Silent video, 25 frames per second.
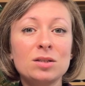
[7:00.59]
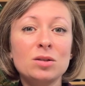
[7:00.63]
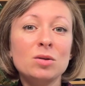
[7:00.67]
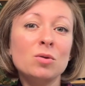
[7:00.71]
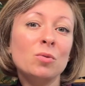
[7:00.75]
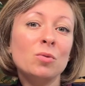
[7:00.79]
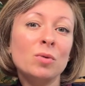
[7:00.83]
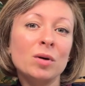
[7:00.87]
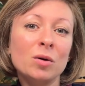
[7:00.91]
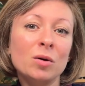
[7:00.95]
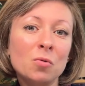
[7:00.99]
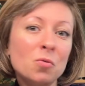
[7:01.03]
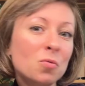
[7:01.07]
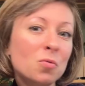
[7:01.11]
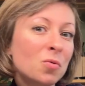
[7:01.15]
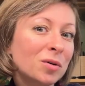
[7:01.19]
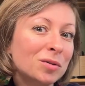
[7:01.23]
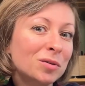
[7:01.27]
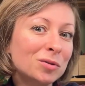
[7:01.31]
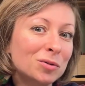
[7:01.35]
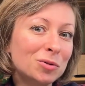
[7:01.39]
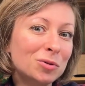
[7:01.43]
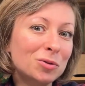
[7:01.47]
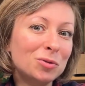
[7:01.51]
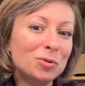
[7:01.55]
you will
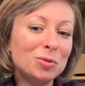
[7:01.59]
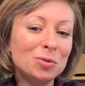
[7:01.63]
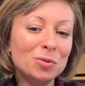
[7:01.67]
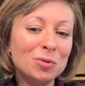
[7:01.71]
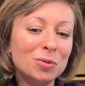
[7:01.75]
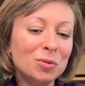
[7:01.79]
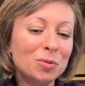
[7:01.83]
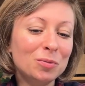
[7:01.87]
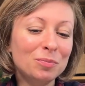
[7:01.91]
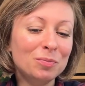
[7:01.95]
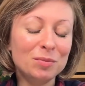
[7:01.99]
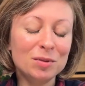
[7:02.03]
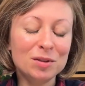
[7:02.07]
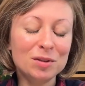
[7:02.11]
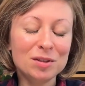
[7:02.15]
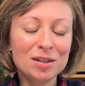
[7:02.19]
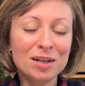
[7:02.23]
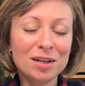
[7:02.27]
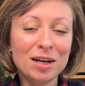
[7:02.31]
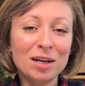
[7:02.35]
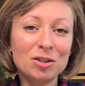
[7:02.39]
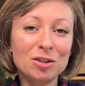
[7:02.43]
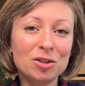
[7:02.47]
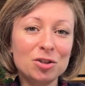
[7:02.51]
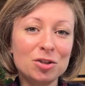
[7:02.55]
want to
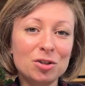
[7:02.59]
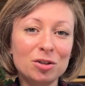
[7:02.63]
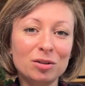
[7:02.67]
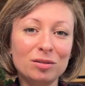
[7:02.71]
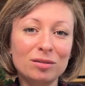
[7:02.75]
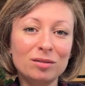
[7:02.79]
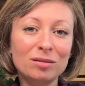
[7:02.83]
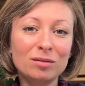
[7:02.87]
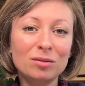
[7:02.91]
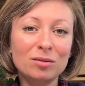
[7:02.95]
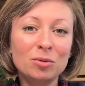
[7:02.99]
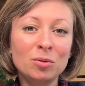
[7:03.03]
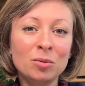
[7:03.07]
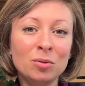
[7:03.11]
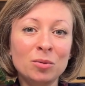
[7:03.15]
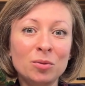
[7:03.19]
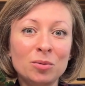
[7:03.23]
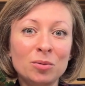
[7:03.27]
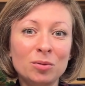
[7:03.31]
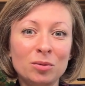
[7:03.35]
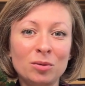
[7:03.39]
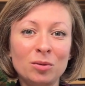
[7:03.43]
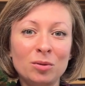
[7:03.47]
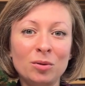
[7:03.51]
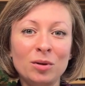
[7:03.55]
sketch
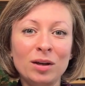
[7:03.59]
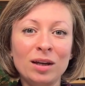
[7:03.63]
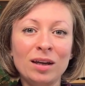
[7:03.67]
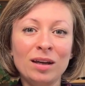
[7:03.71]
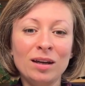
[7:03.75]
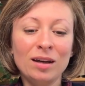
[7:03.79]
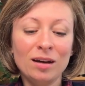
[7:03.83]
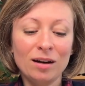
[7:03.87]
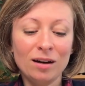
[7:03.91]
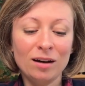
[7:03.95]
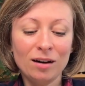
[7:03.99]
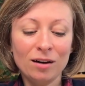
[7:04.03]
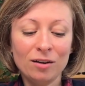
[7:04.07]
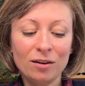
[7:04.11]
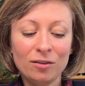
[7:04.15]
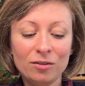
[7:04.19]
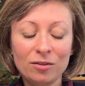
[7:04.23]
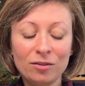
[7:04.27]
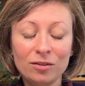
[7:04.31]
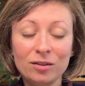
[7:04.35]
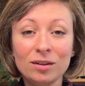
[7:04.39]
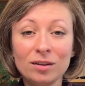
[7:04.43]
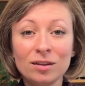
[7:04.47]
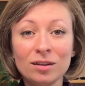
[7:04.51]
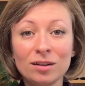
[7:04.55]
2-3 of
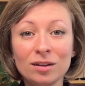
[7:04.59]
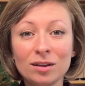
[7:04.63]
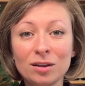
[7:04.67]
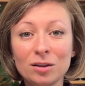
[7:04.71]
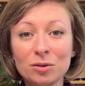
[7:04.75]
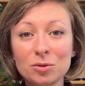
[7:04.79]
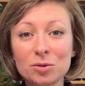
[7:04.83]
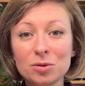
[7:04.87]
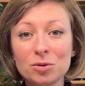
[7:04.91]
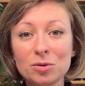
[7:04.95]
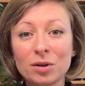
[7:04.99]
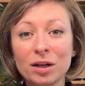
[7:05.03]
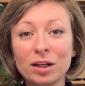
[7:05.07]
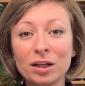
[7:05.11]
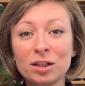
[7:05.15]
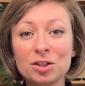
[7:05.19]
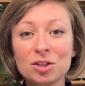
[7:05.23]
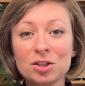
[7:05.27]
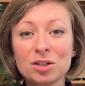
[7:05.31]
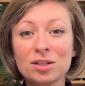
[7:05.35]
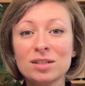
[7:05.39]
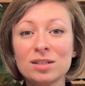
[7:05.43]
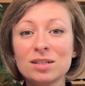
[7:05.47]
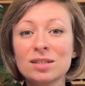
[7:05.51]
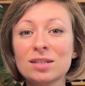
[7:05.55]
the
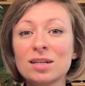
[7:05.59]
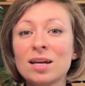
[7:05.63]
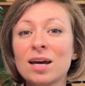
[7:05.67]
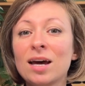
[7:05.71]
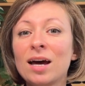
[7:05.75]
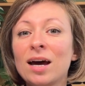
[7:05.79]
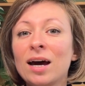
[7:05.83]
illustrations,